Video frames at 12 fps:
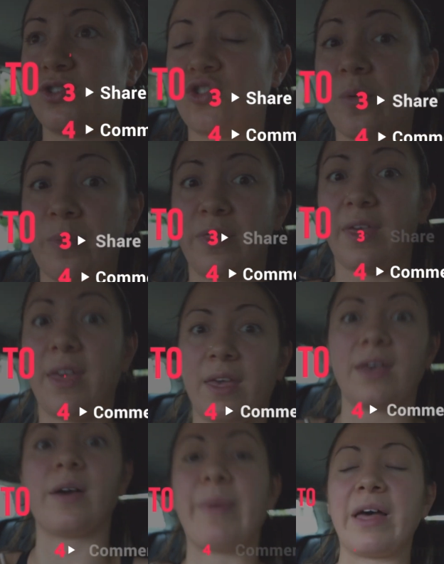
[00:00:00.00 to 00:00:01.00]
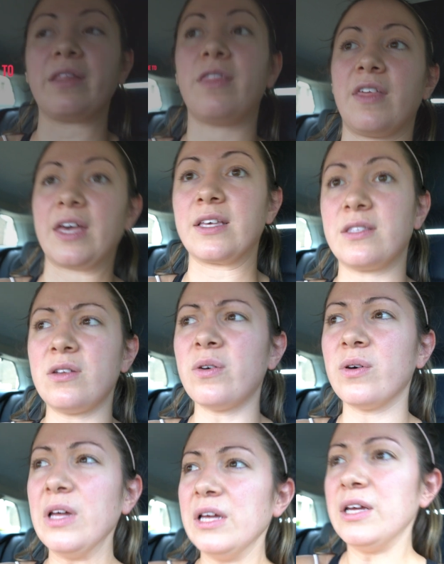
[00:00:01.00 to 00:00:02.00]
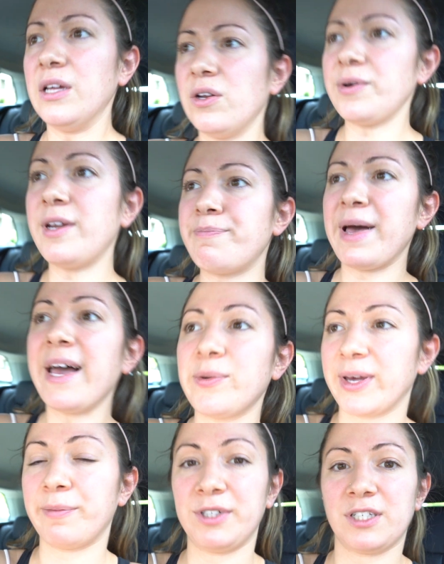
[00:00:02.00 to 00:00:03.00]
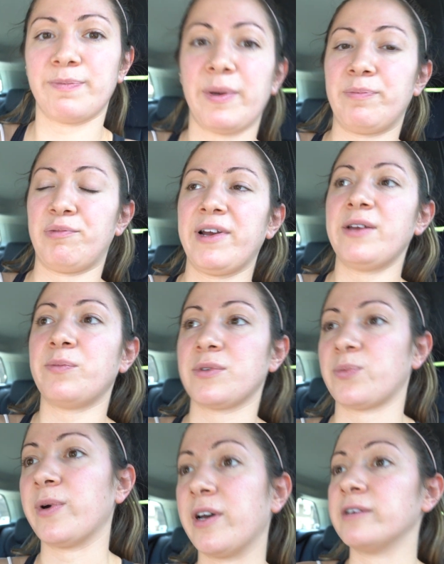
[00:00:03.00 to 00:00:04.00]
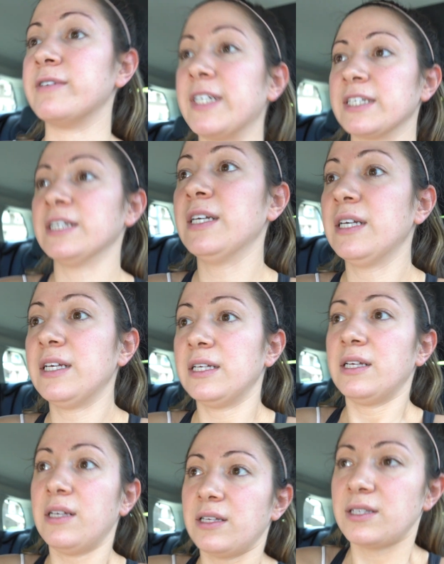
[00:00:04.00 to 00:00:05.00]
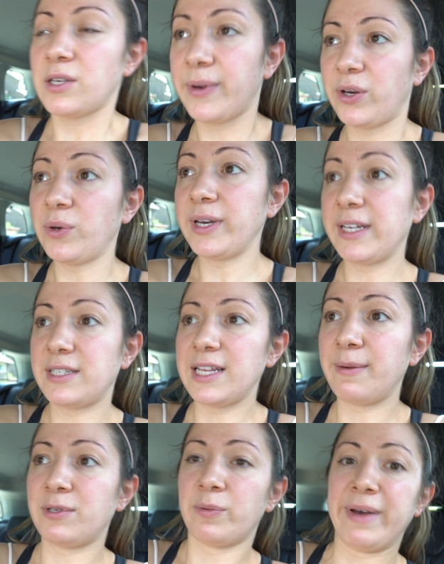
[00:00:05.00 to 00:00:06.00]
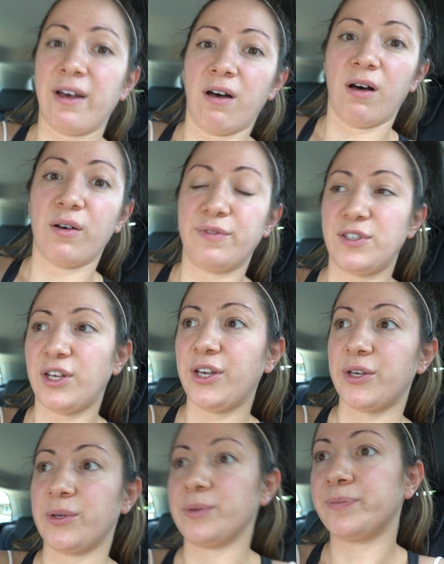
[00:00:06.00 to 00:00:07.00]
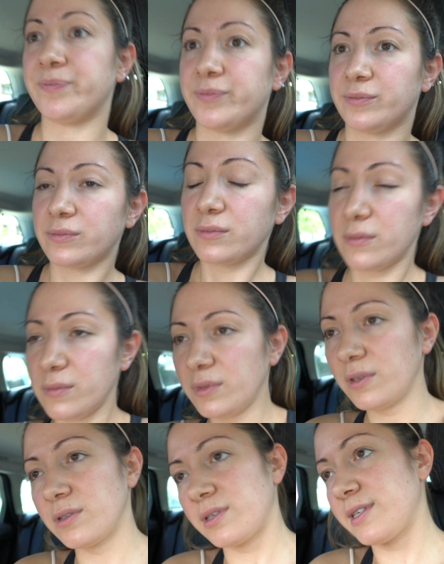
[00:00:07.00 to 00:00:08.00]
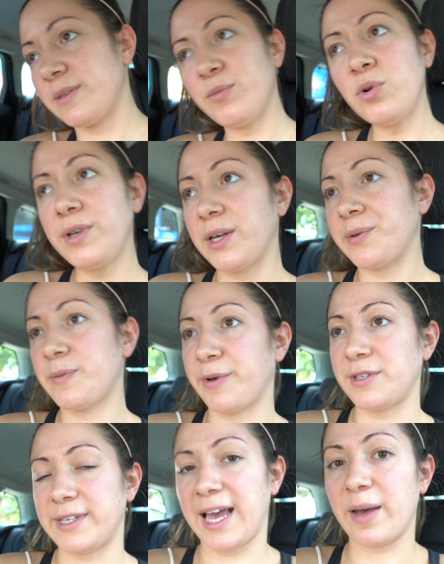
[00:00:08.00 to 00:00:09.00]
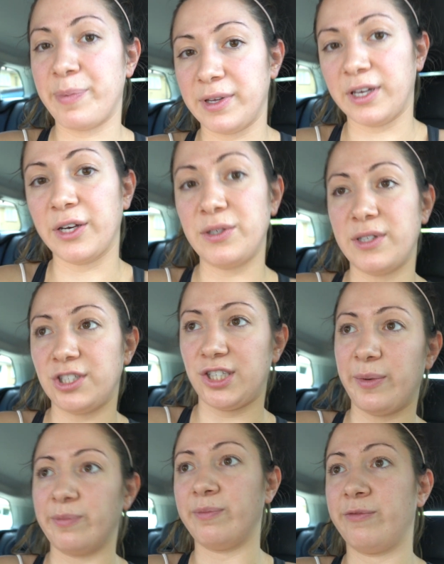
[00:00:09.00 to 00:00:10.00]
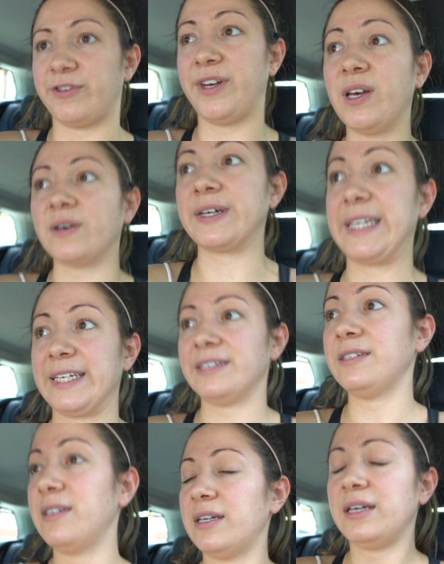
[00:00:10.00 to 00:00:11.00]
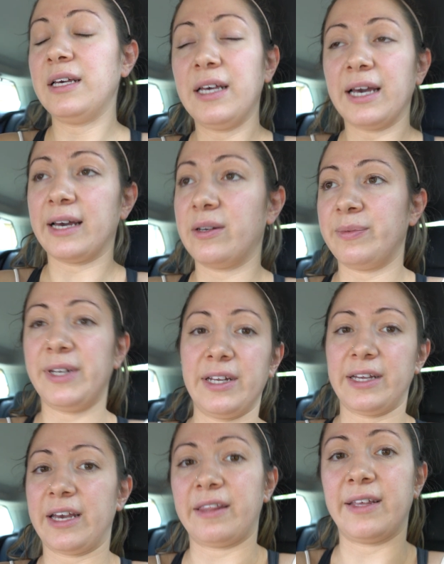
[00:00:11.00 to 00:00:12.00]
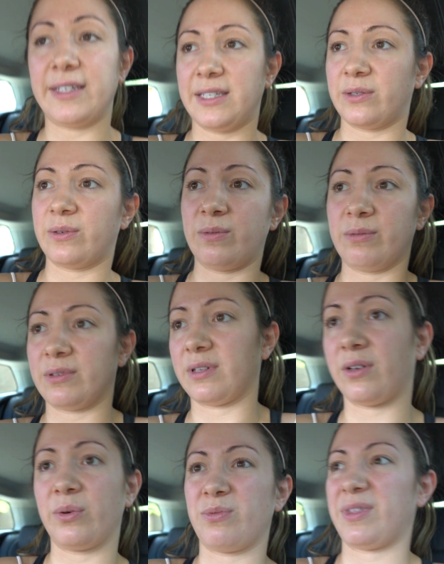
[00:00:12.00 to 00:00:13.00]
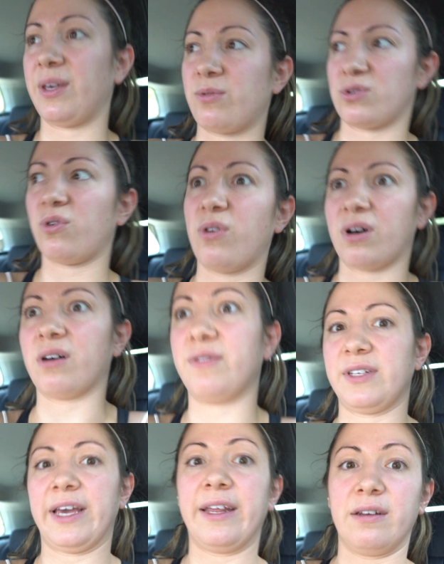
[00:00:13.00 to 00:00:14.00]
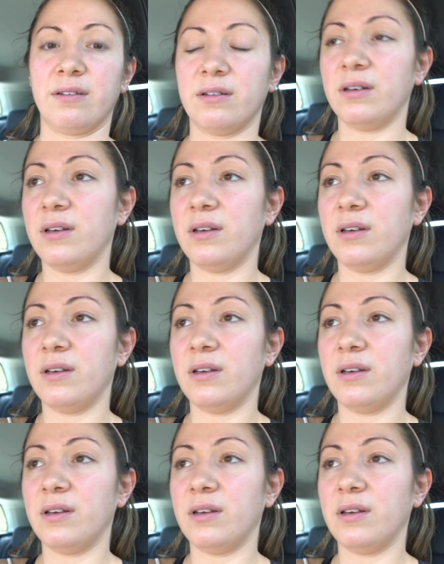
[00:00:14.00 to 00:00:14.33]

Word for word: stop thinking about things. Not, not in a bad way, but just my brain was whirring. So I couldn't get to sleep till about half two. So this morning we were supposed to get up and go to the gym for nine and we didn't get there till I think it was gone half ten.